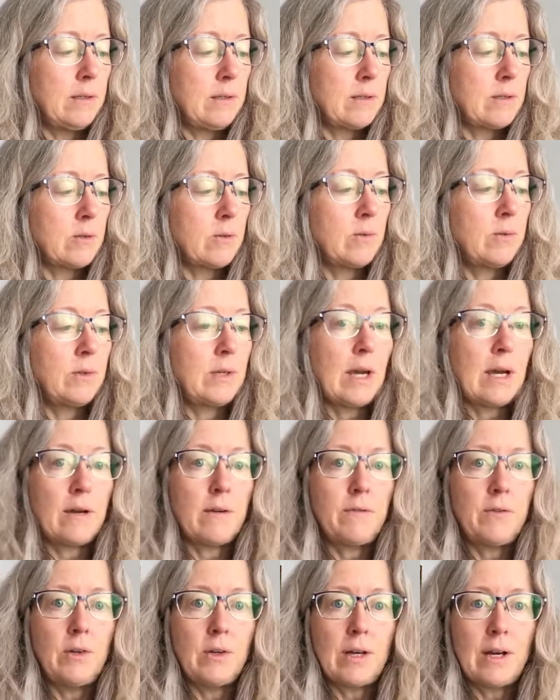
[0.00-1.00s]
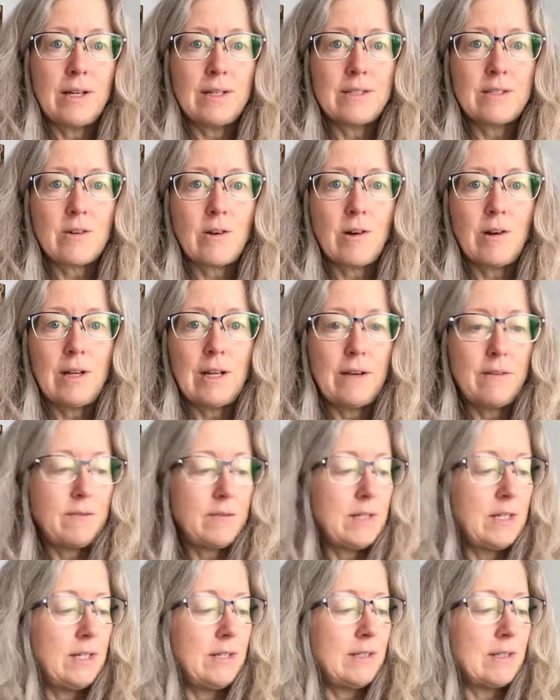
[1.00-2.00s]
So yeah, if you guys are
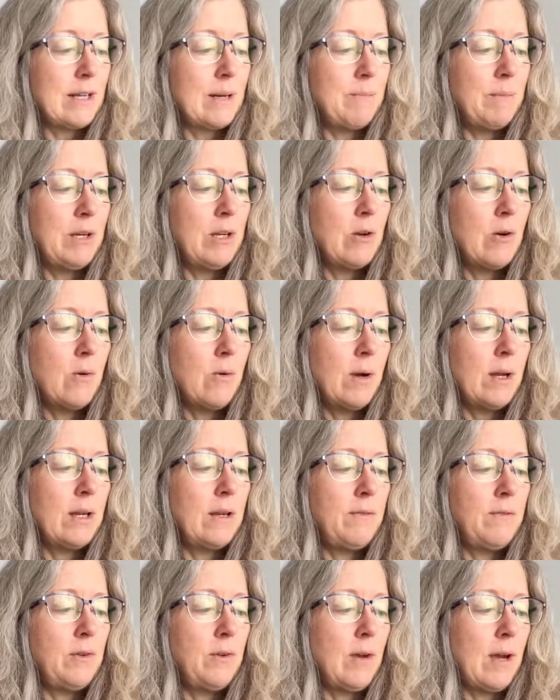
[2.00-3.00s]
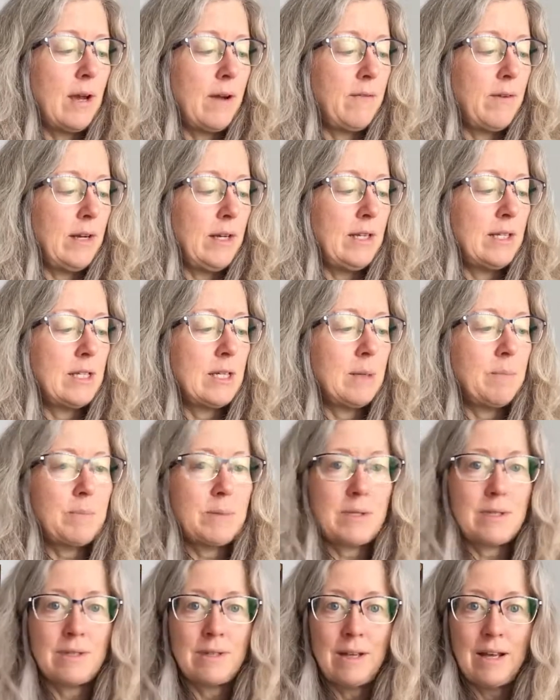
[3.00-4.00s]
lefties, let me know, and if you have any
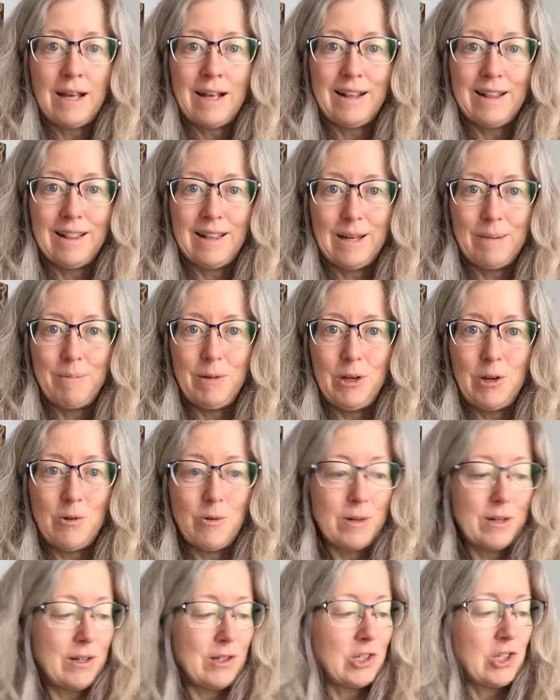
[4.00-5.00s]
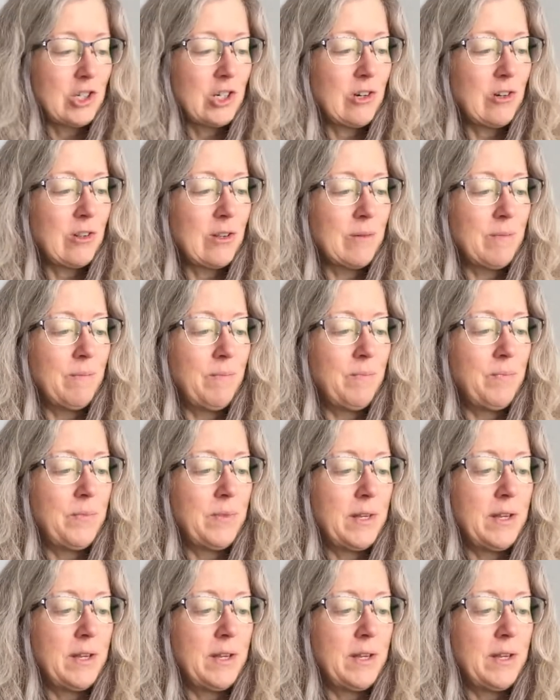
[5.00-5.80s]
tips, let me know and I'll share them.